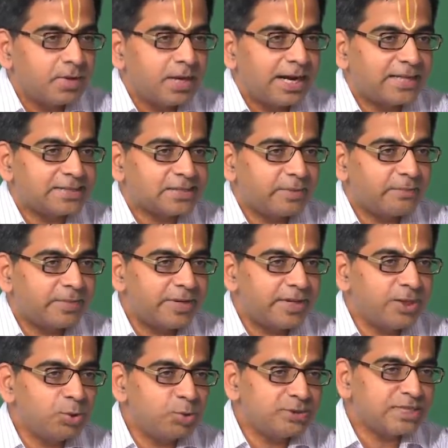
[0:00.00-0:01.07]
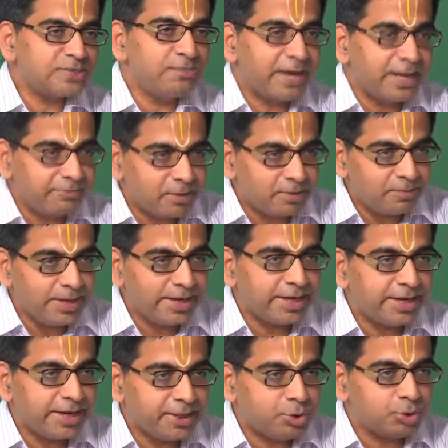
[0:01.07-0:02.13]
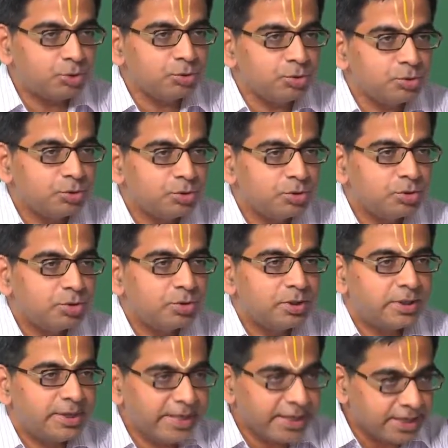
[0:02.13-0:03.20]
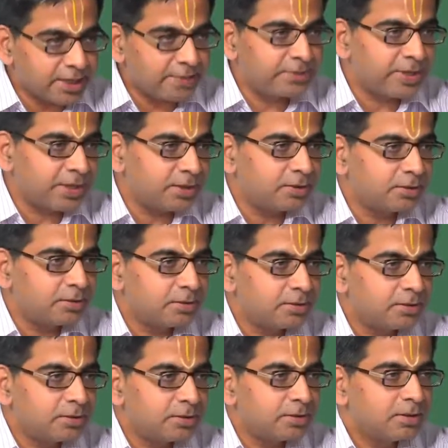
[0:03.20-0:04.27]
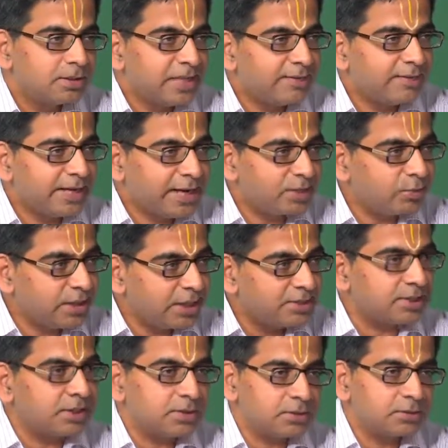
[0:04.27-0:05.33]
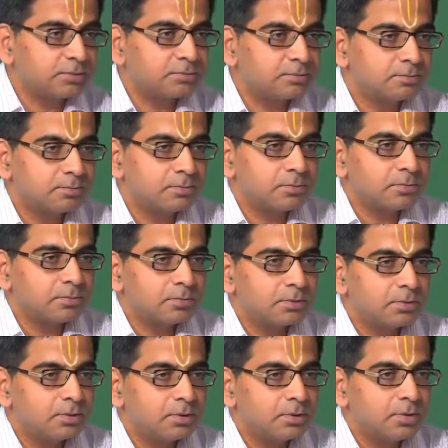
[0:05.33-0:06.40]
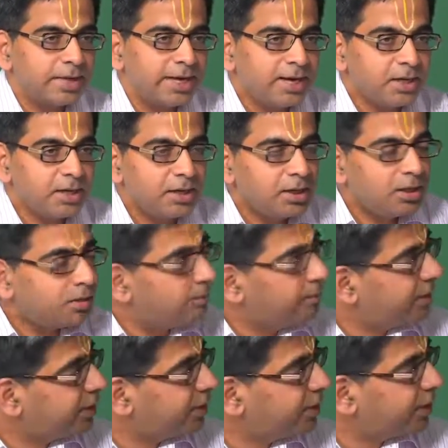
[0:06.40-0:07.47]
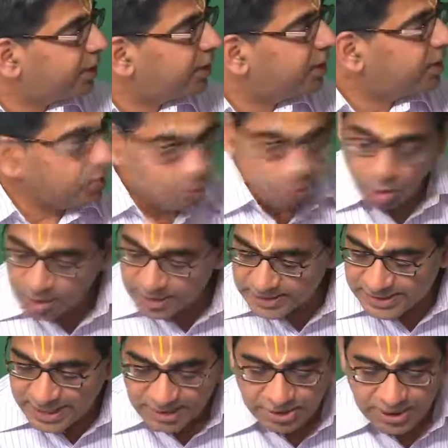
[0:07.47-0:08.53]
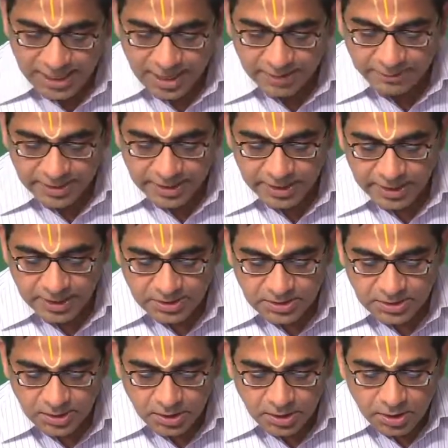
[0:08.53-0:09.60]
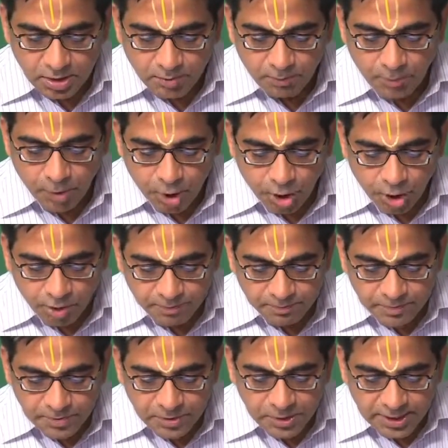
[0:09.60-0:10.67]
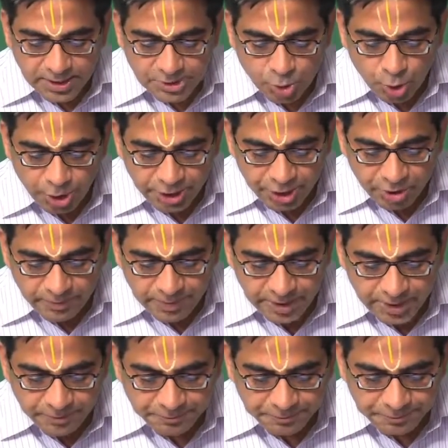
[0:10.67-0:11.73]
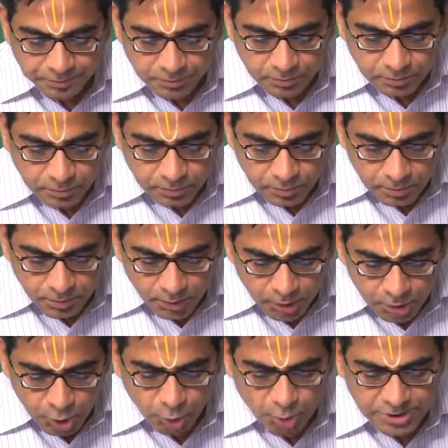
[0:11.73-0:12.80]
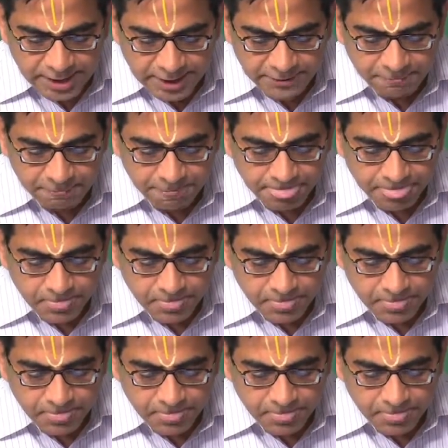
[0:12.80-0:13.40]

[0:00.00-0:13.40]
and somebody uses my public key to decrypt it, they will get only junk, right. But here what is actually happening is Bob is going to be using